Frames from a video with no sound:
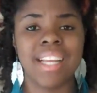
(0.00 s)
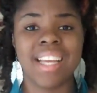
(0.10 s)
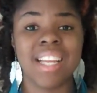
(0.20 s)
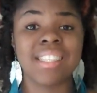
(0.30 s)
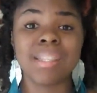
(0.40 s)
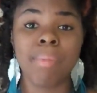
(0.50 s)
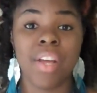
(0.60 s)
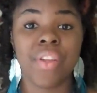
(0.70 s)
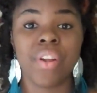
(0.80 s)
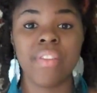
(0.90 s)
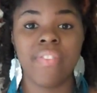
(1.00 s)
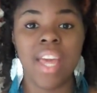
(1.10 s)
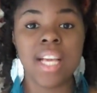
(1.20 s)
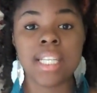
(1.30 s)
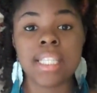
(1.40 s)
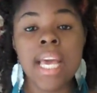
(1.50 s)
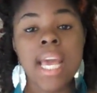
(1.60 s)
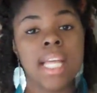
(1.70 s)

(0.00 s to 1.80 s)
and, and some other things.